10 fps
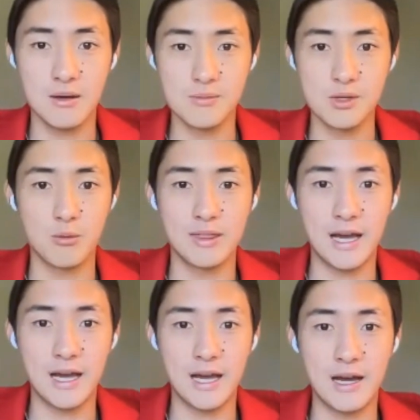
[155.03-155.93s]
So
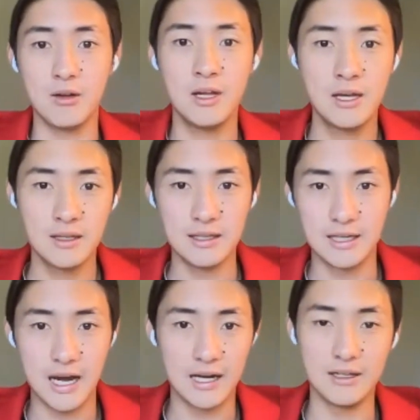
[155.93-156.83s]
without the
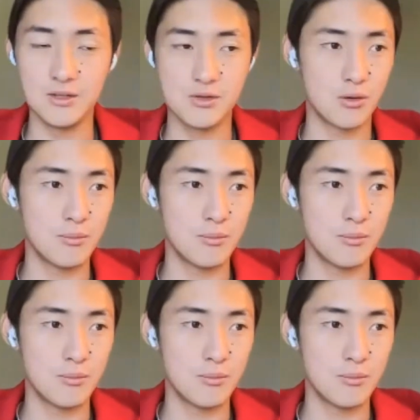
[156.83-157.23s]
guidance or